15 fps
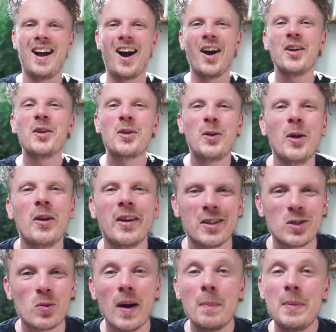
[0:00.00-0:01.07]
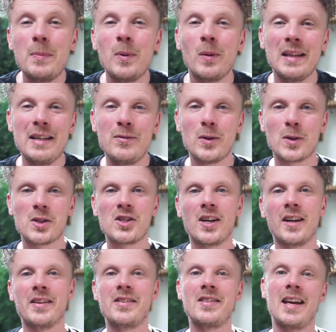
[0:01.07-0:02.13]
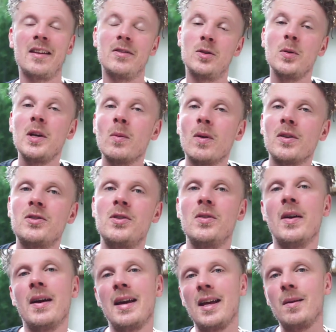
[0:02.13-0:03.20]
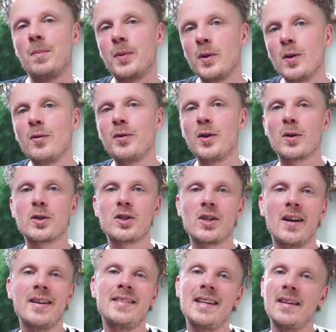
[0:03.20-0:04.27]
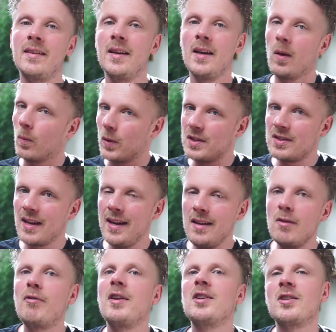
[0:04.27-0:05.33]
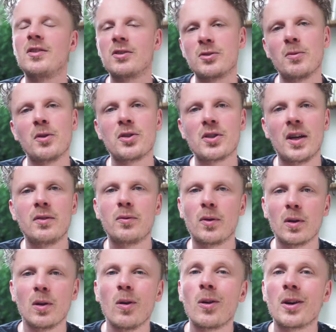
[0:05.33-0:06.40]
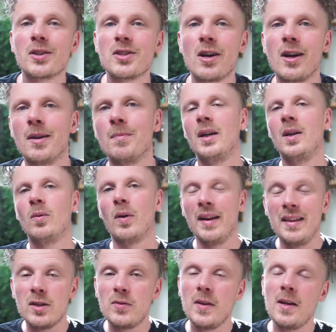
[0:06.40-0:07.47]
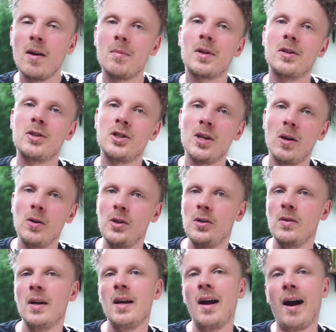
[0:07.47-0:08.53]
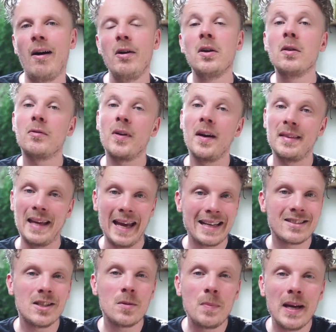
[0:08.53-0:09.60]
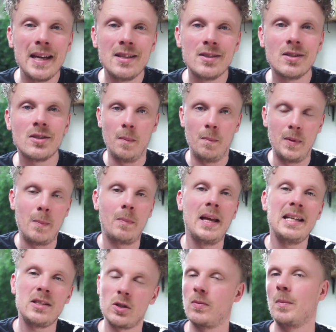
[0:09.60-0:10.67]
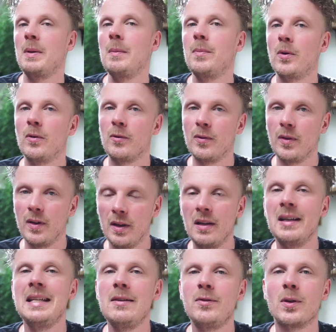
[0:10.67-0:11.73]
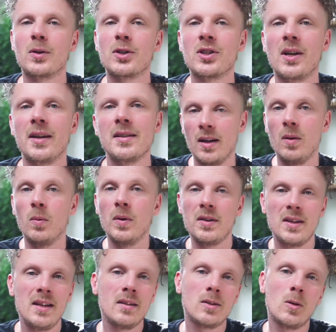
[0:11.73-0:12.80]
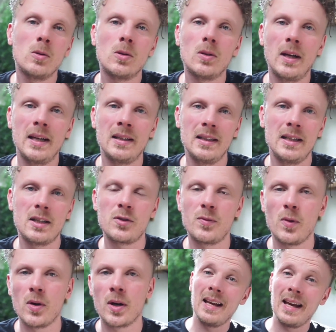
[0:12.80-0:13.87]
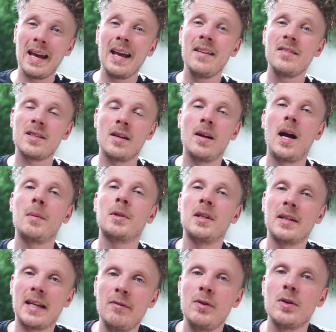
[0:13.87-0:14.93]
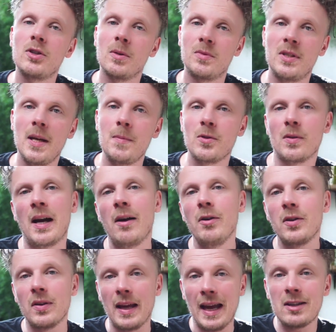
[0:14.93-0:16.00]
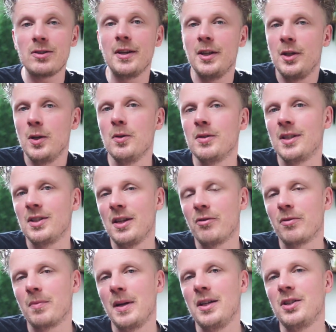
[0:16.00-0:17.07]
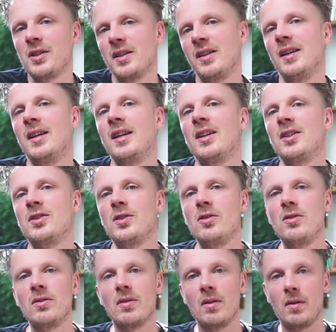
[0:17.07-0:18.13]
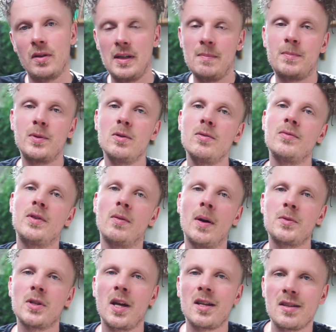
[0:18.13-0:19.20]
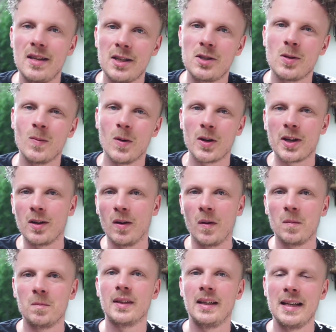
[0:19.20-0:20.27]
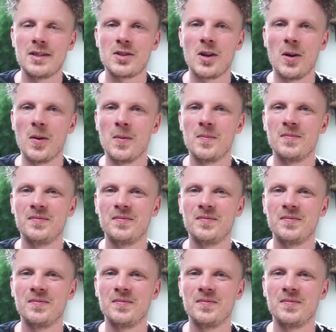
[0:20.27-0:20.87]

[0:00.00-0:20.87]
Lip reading: Are you curious where people leave your site? And do you want to improve your site and retain the visitors on your site for a longer time? Well, in this video, I'm going to show you how you can find the exit pages, the places where people leave your site within Google Analytics 4. And I'm going to give you some tips on how you can actually use this information to improve the website that you're working on. Let's go.